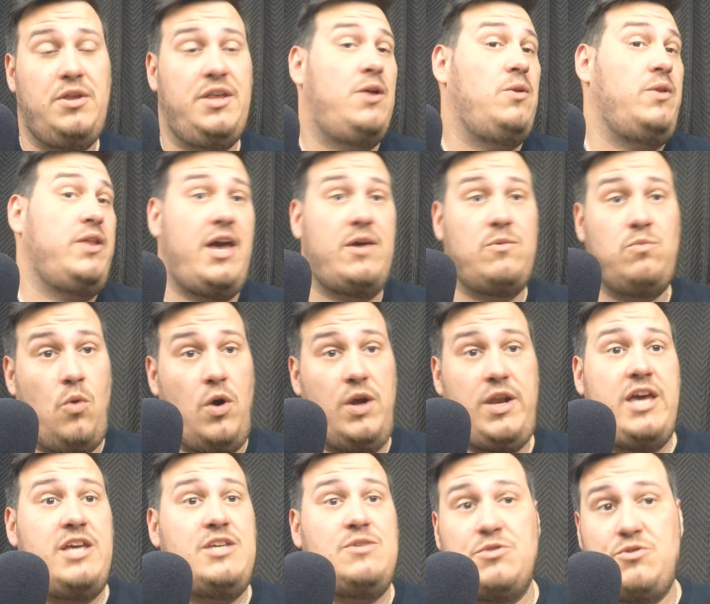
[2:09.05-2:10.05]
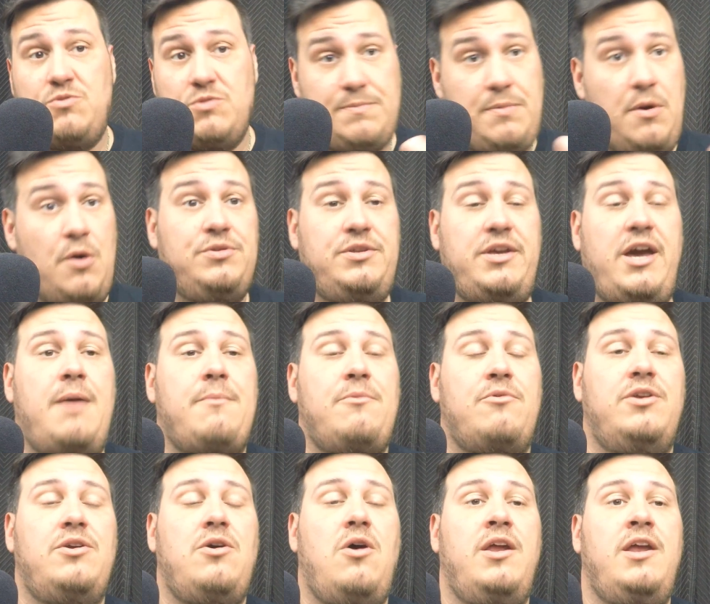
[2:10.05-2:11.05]
It only had one ace, which was Poe
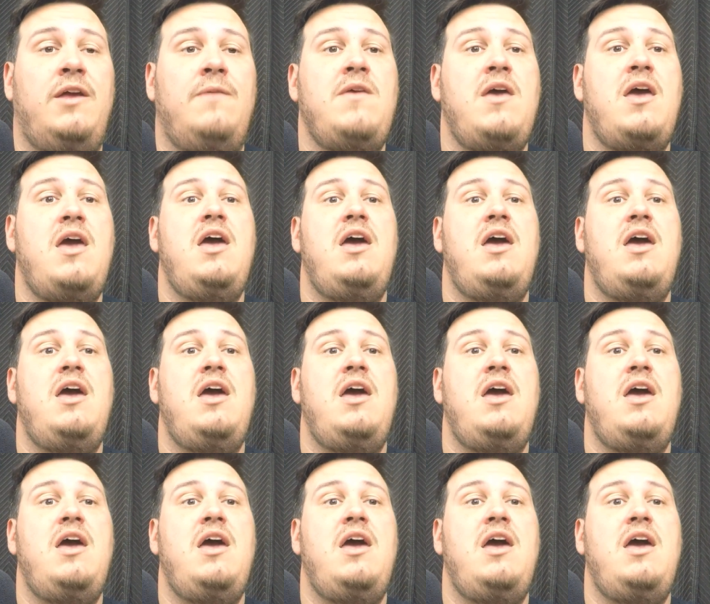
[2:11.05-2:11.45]
Dameron on it,